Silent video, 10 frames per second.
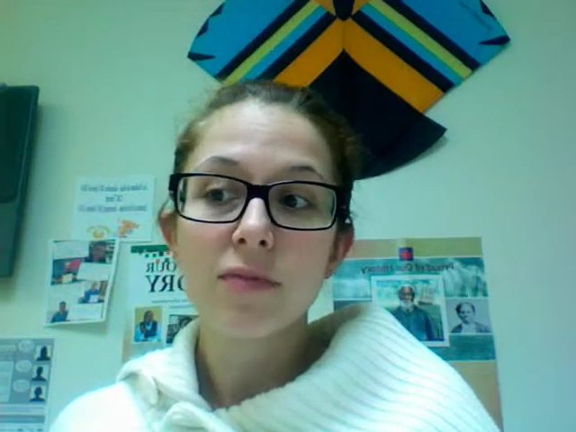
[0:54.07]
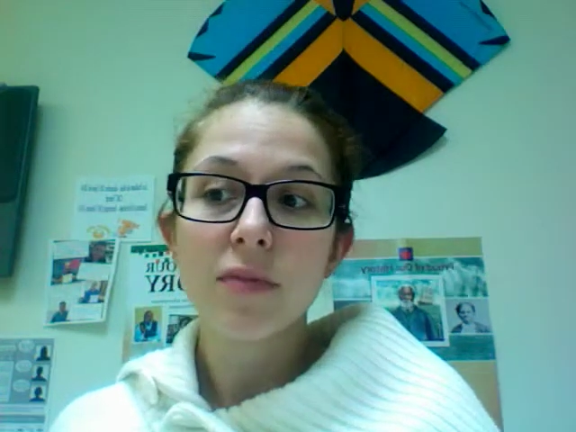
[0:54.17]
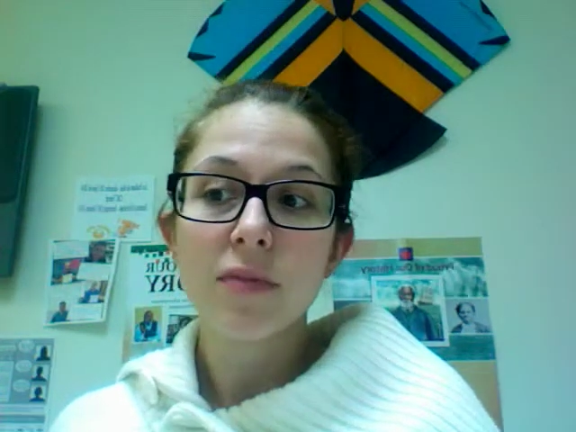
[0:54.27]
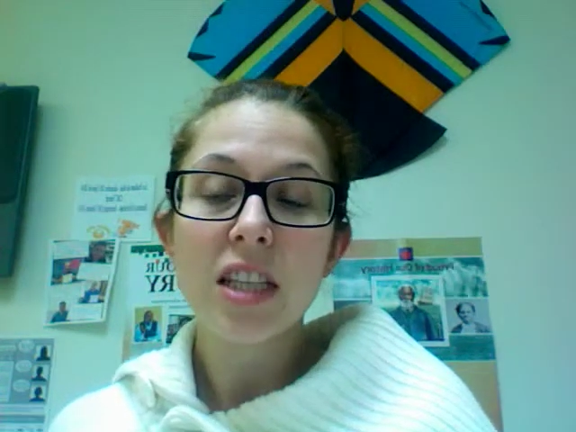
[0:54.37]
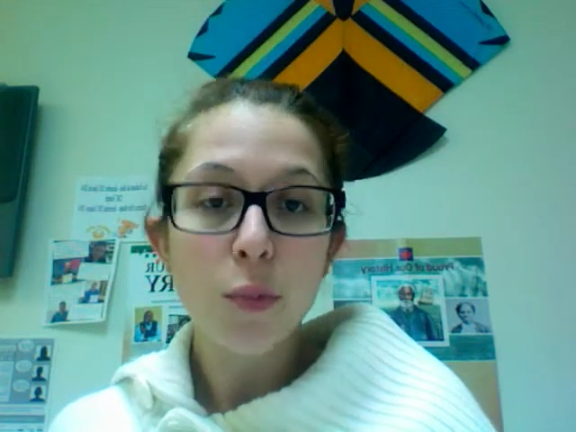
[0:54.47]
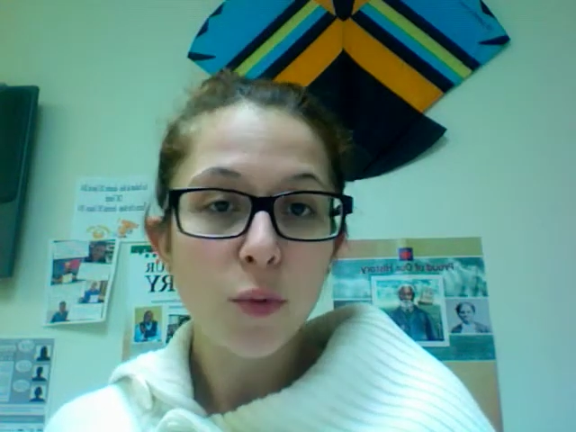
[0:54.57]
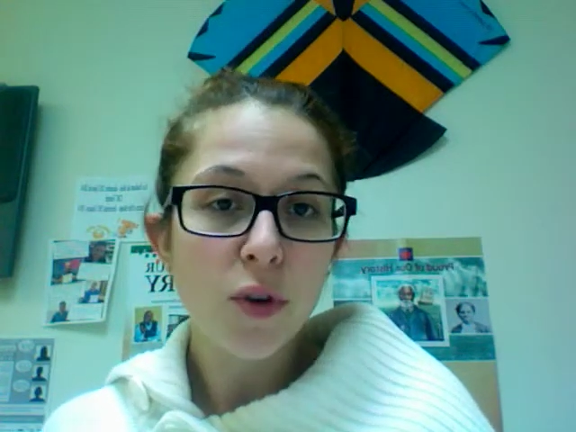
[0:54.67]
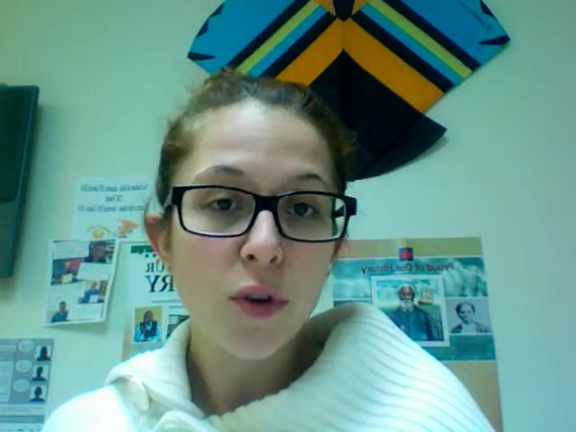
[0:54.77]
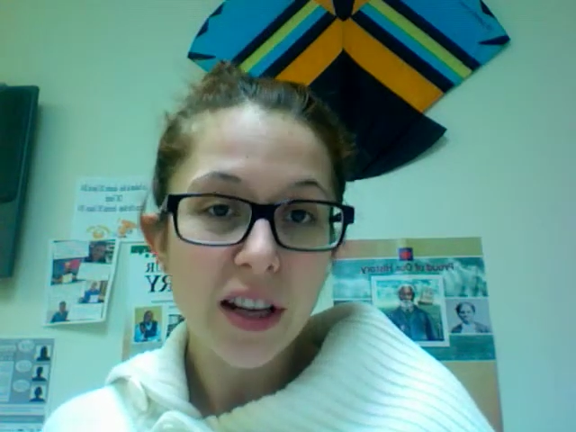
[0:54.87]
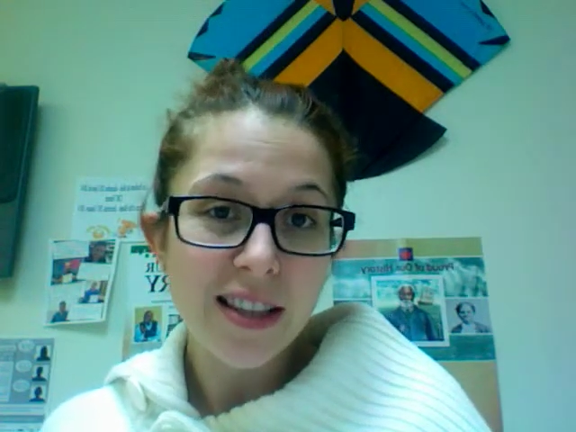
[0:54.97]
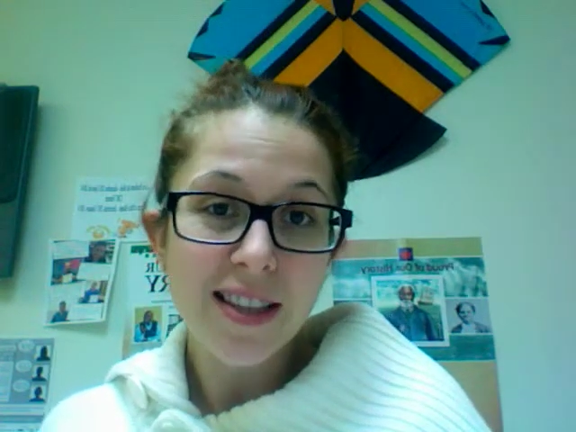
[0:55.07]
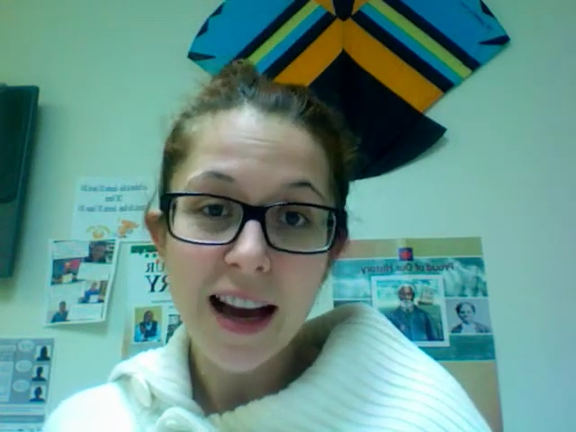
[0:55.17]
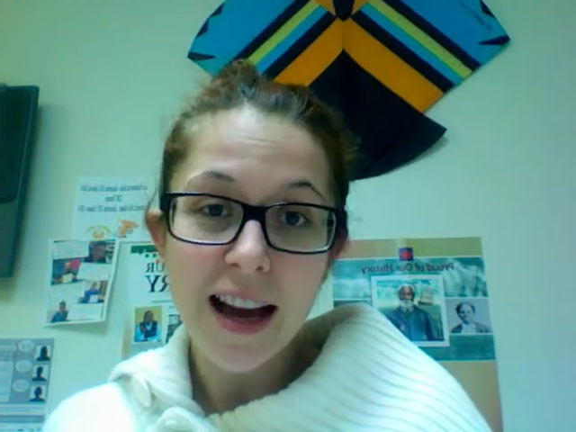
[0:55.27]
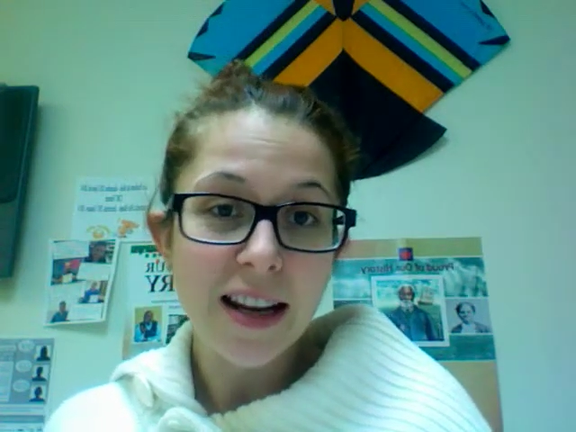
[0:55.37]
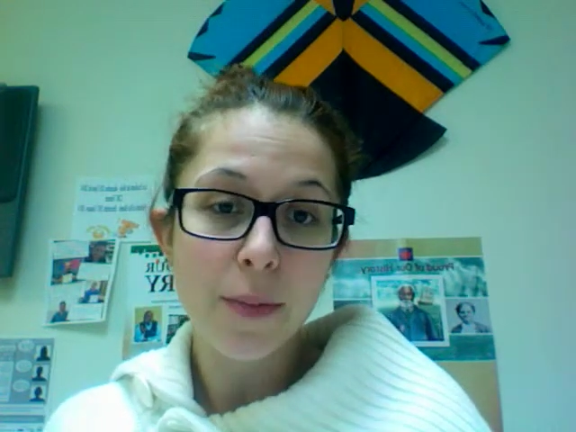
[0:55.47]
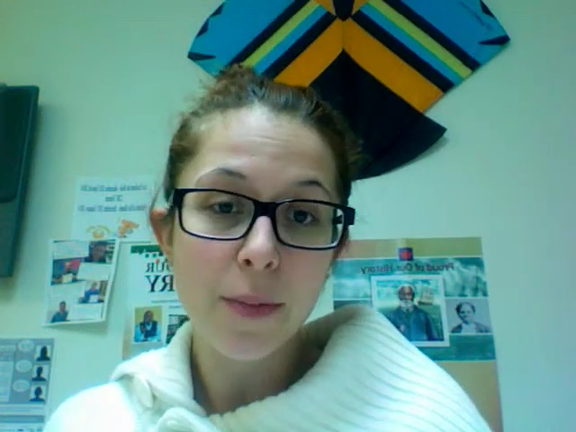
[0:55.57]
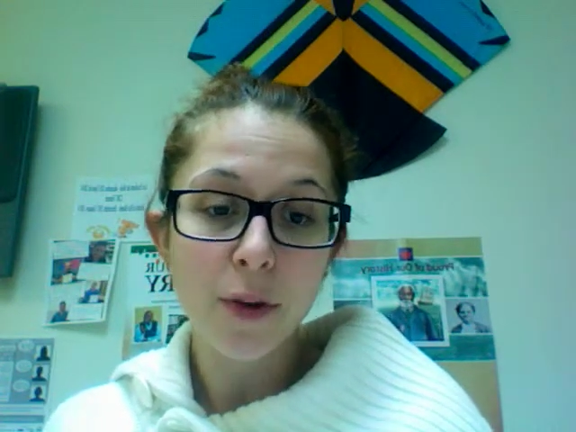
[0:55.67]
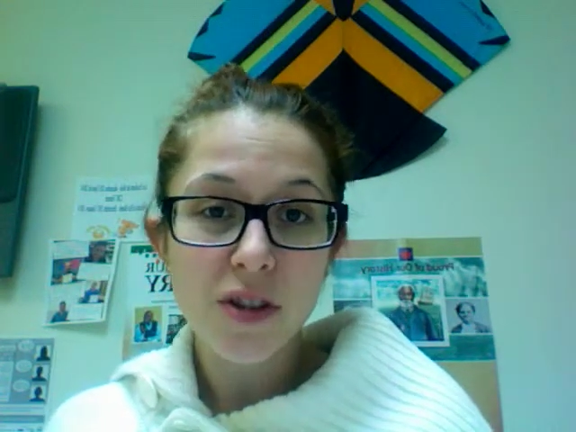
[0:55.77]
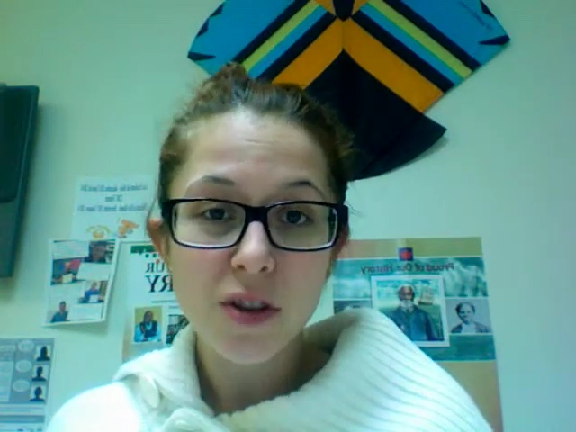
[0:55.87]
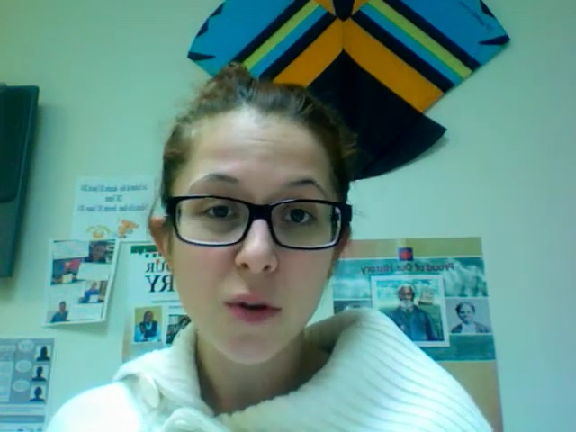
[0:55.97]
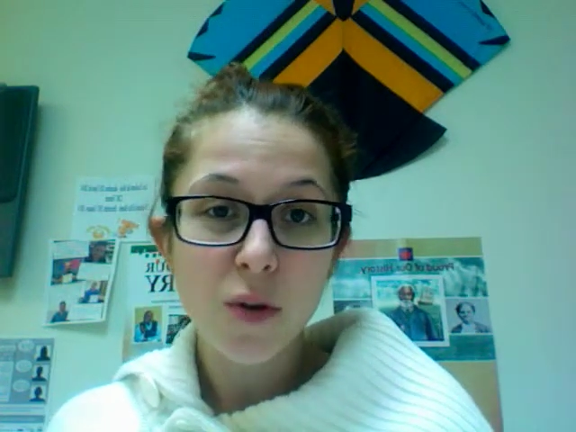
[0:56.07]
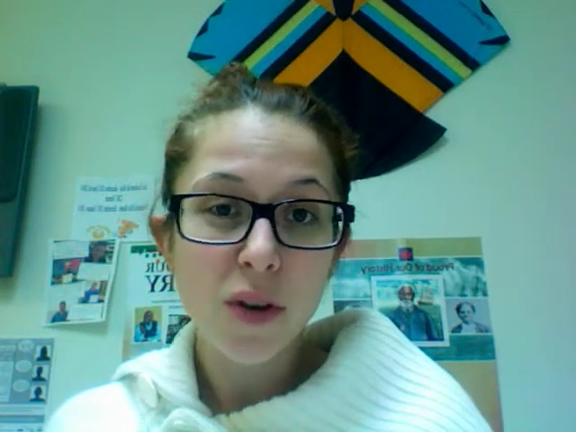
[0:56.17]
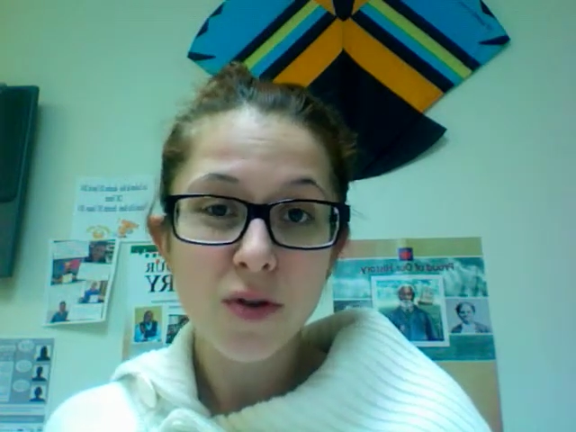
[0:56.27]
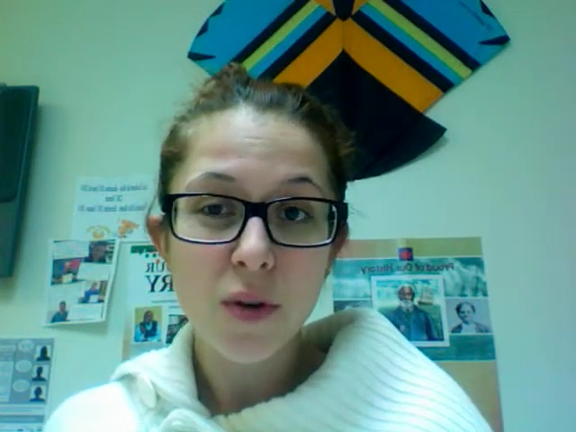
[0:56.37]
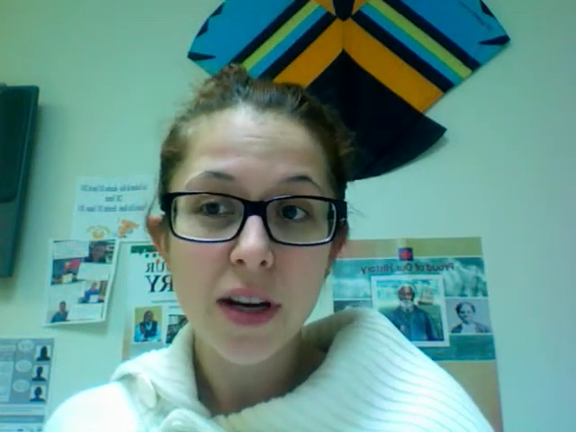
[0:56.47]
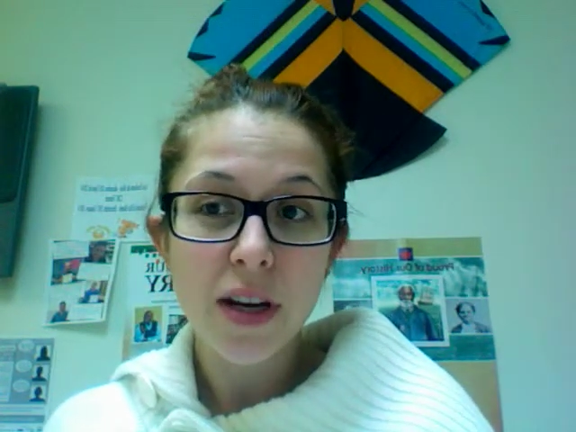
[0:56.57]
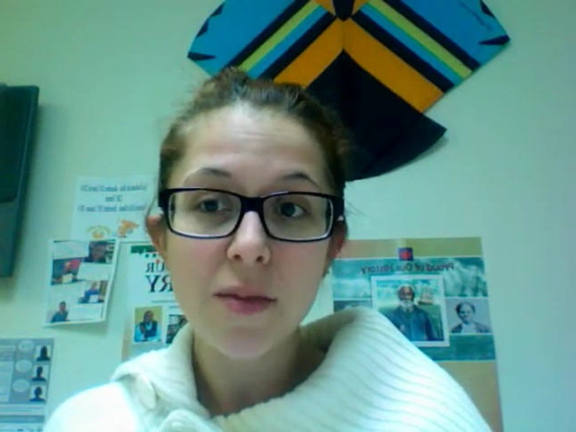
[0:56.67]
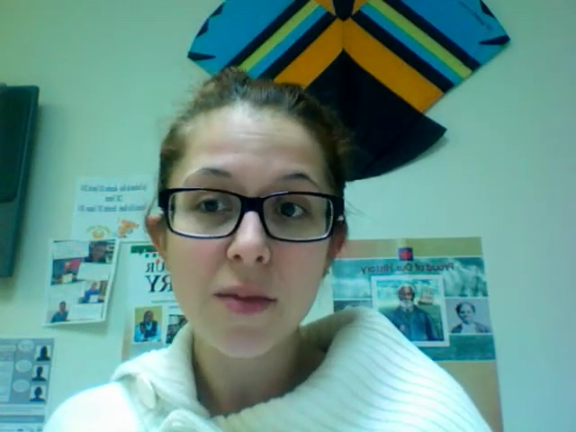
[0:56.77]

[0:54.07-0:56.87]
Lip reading: deep-rooted sadness about this career choice,